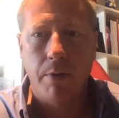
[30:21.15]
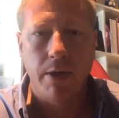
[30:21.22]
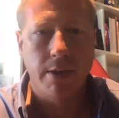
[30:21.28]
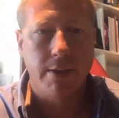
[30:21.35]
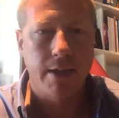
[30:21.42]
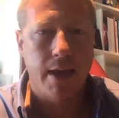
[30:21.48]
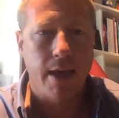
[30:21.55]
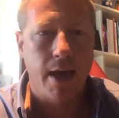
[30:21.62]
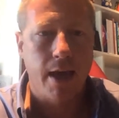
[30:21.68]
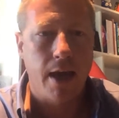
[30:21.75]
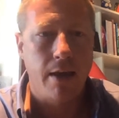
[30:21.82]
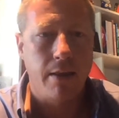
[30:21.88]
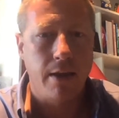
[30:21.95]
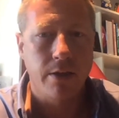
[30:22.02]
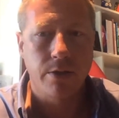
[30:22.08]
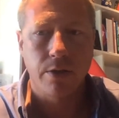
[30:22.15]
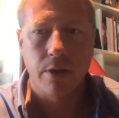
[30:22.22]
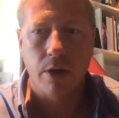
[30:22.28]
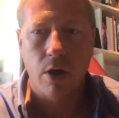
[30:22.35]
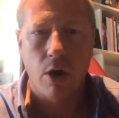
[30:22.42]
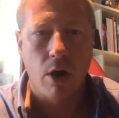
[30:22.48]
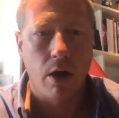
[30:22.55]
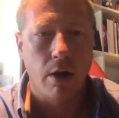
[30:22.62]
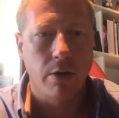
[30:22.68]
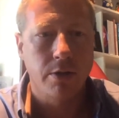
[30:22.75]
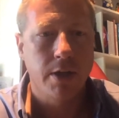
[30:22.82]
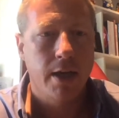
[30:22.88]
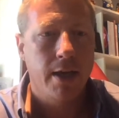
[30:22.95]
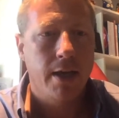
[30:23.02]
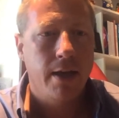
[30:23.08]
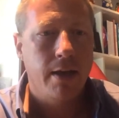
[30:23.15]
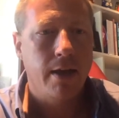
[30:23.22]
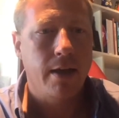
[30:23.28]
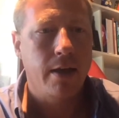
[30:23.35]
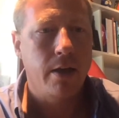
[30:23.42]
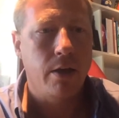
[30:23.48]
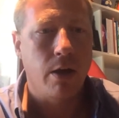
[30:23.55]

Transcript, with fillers: to be able to say, hey, these are the cars.